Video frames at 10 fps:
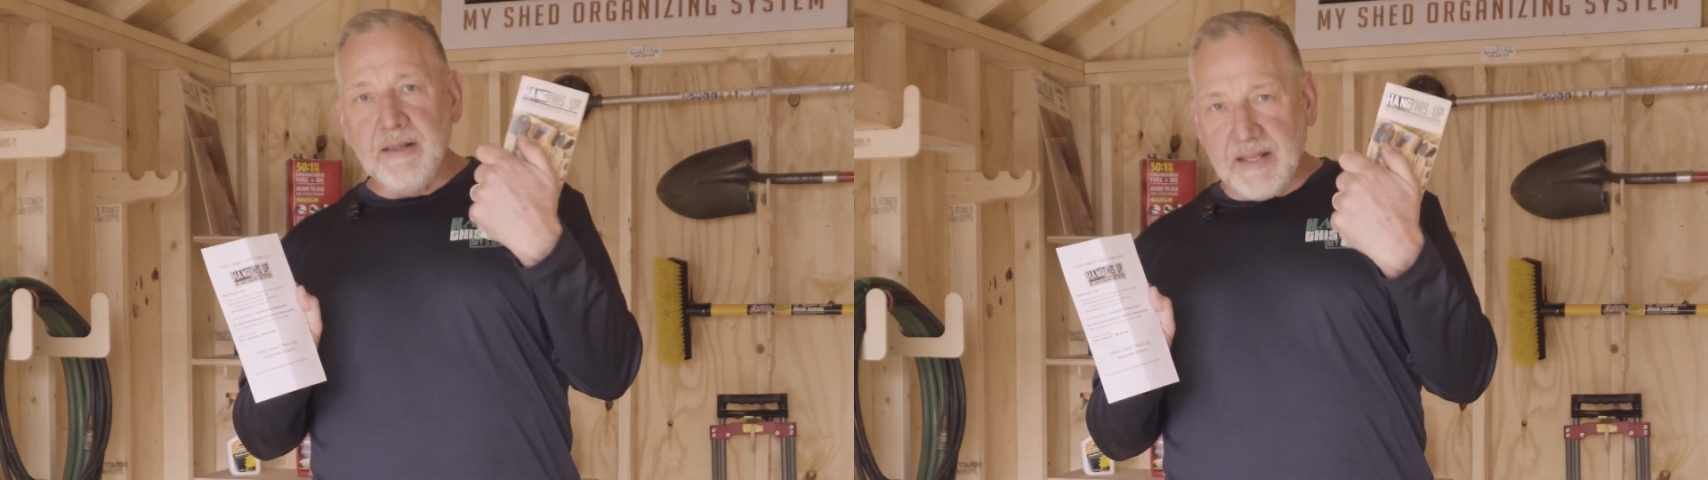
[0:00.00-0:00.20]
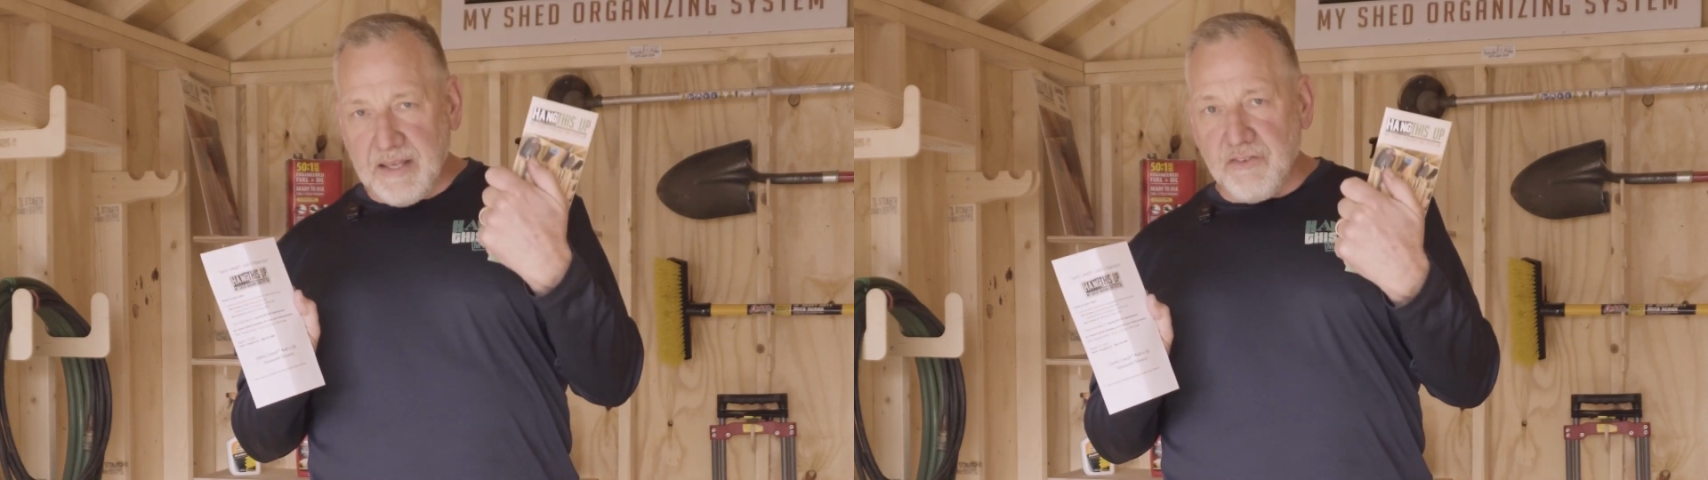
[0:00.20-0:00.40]

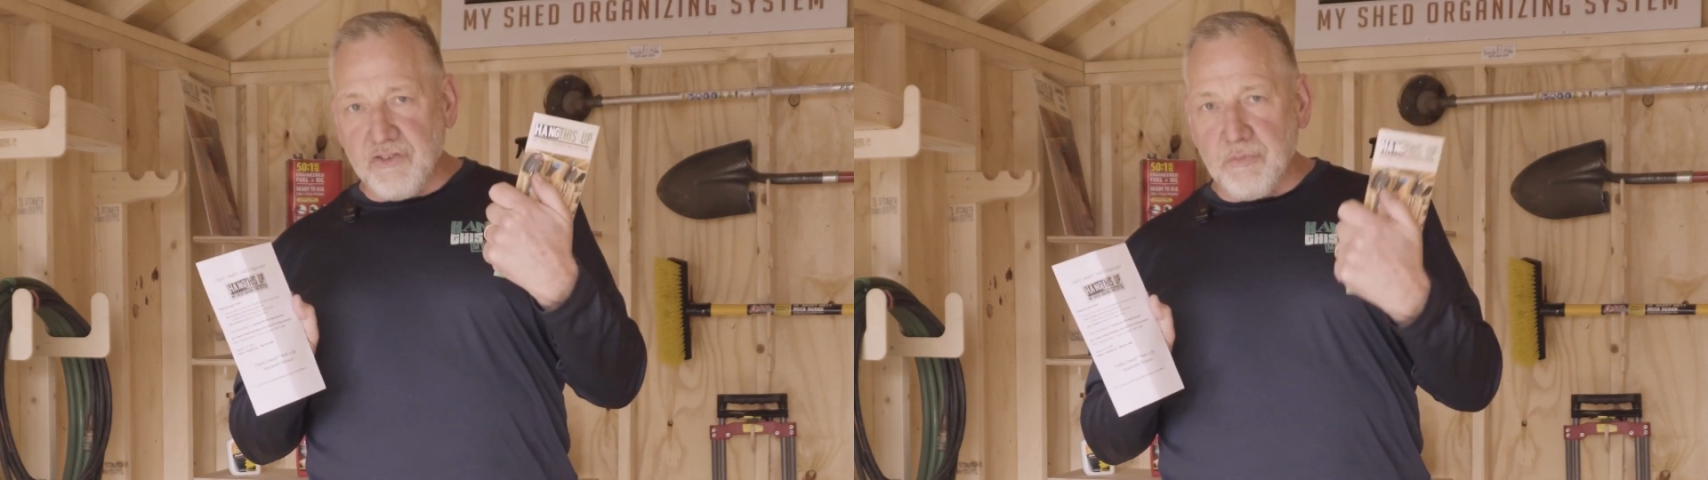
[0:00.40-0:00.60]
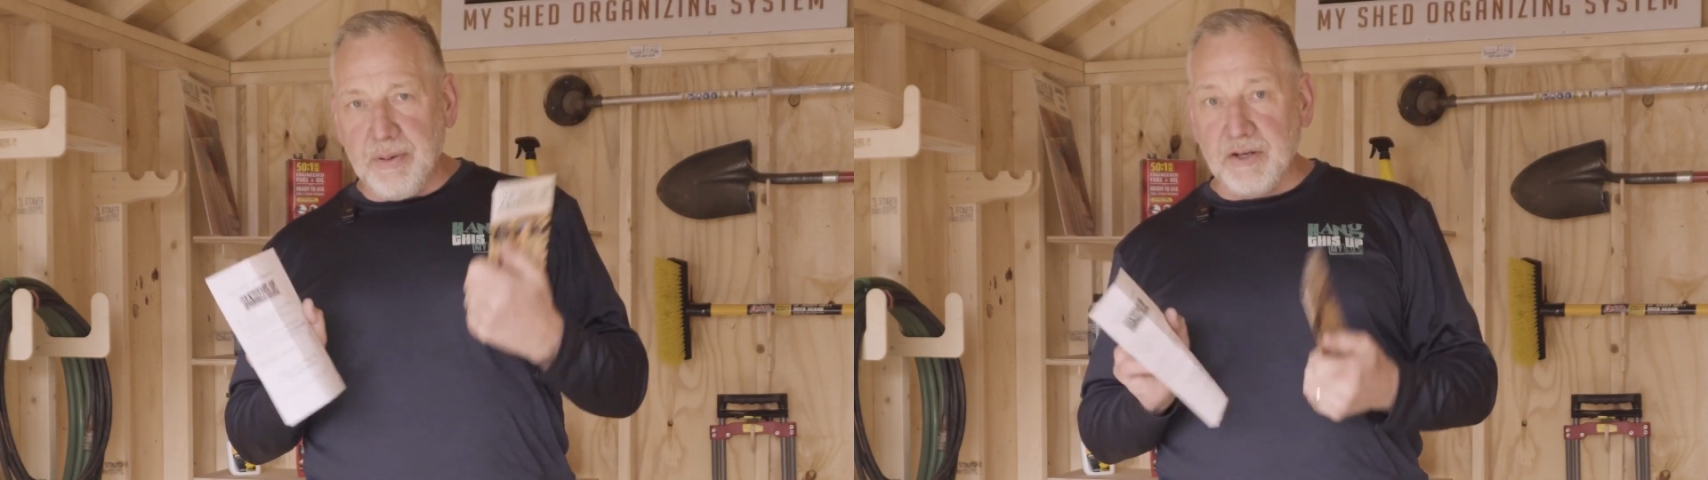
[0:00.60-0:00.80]
that gives
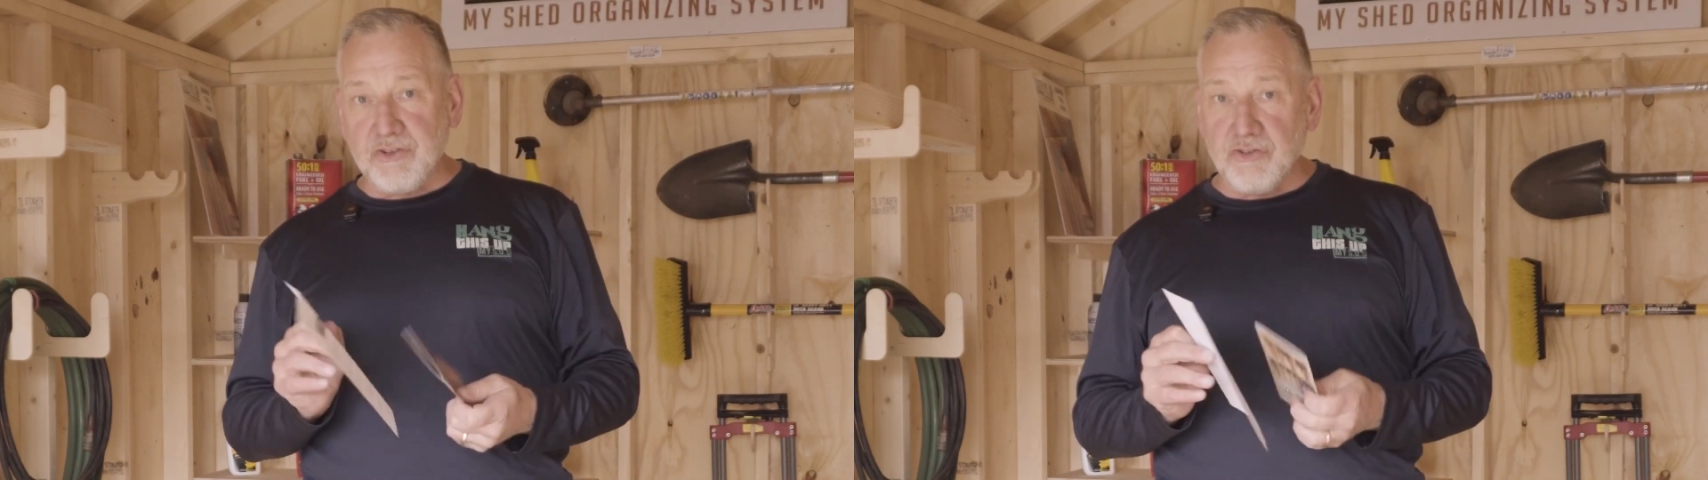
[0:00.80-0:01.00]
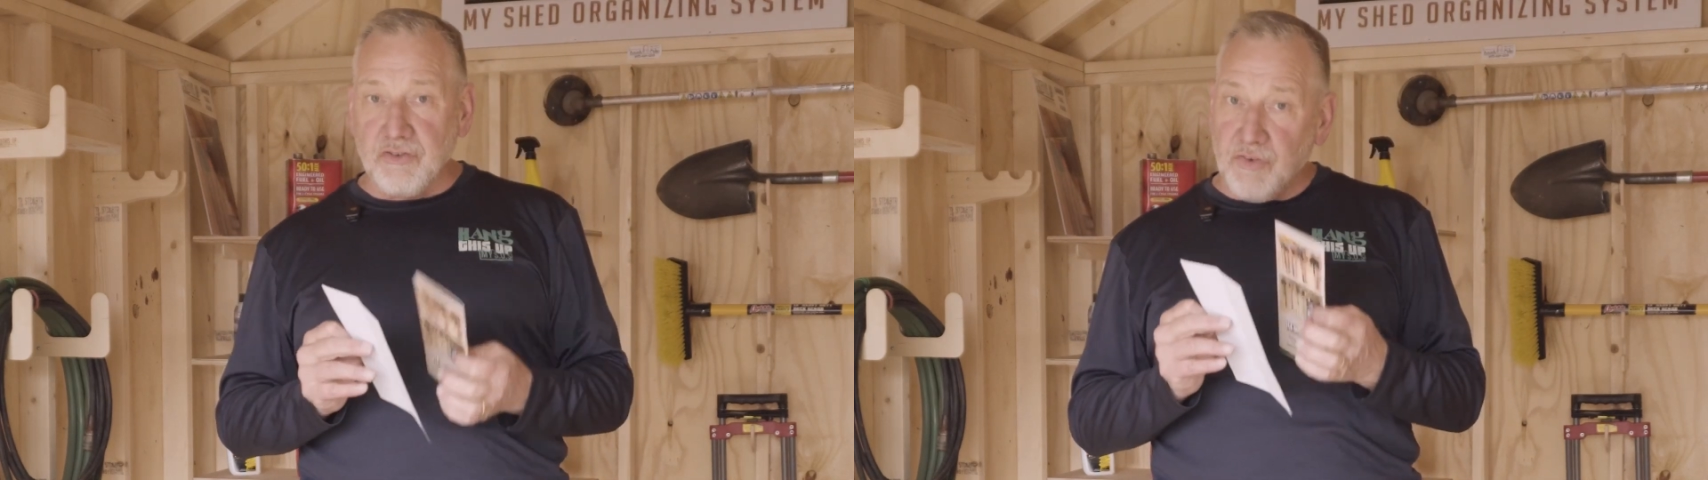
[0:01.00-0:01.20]
you
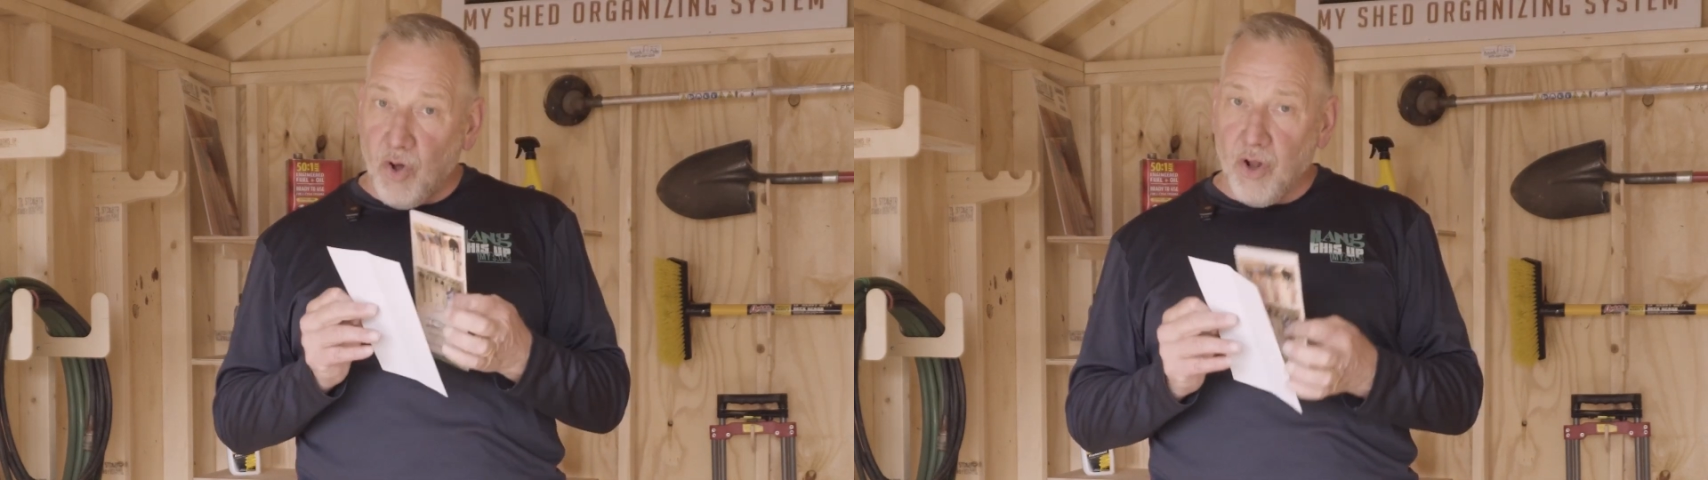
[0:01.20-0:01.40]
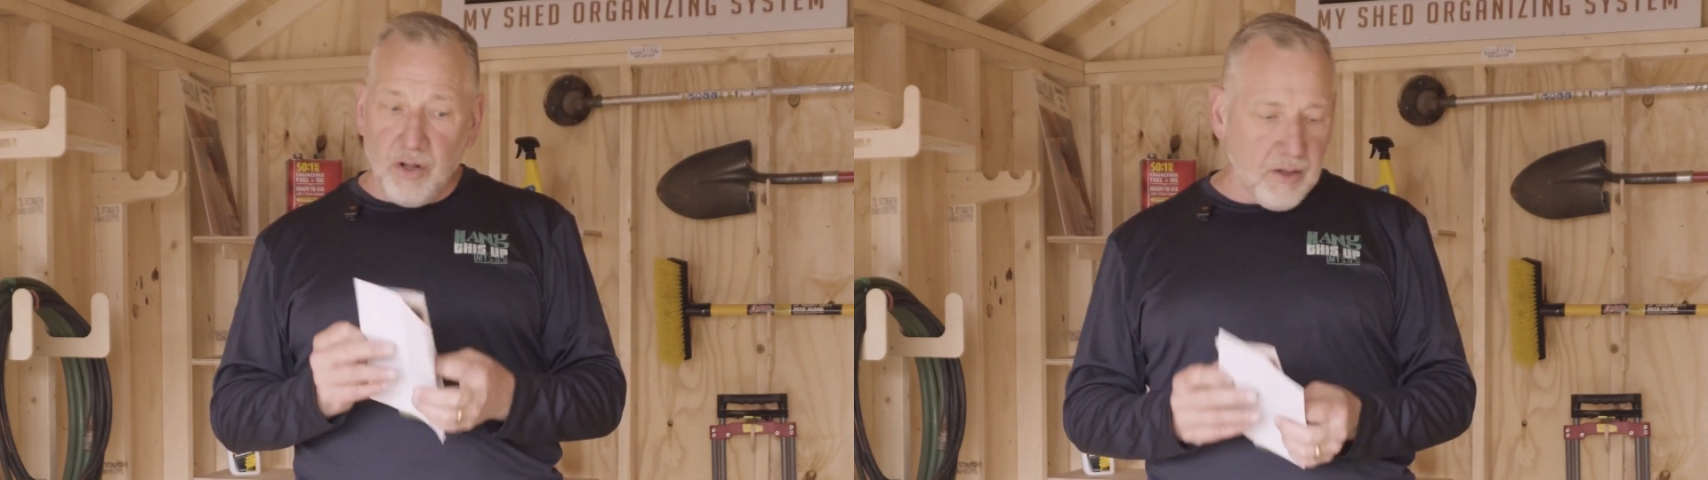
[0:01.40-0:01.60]
pictures of
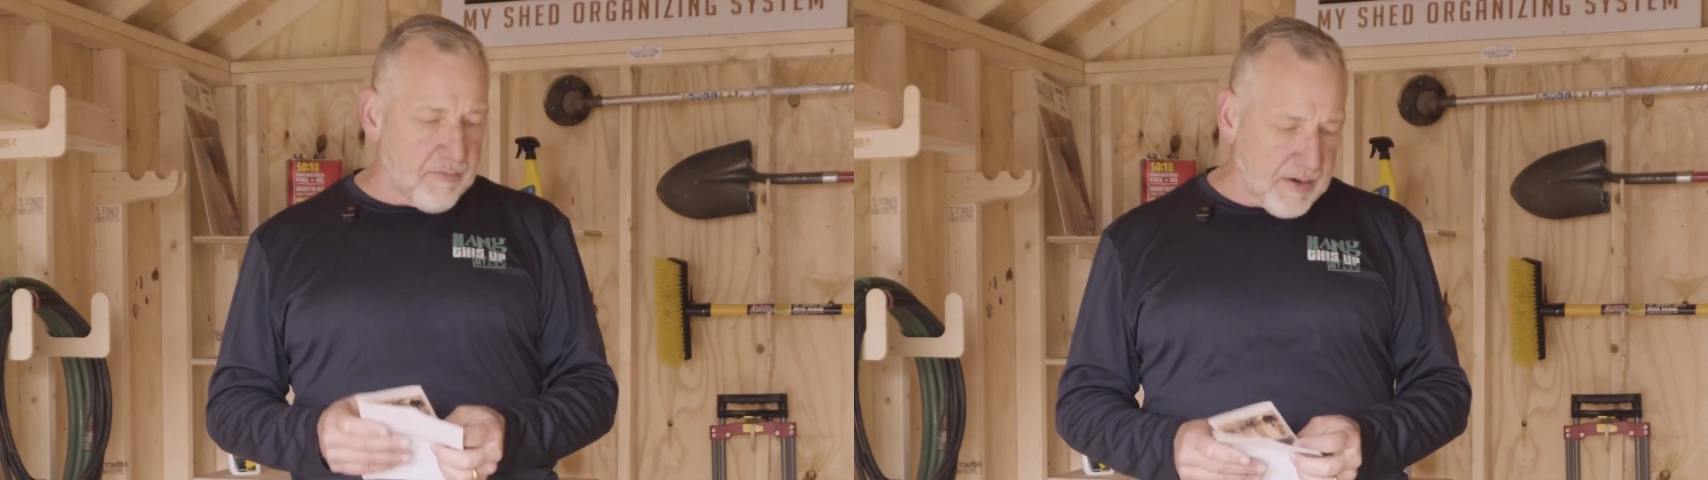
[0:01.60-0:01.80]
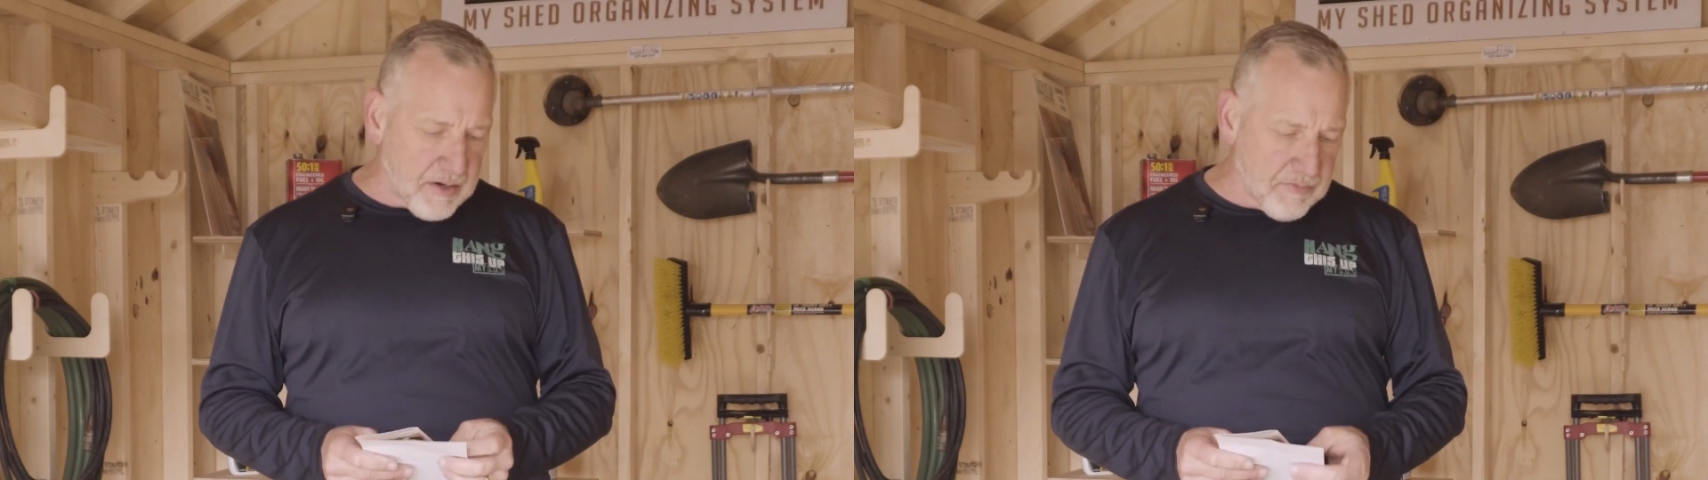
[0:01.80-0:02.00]
all of our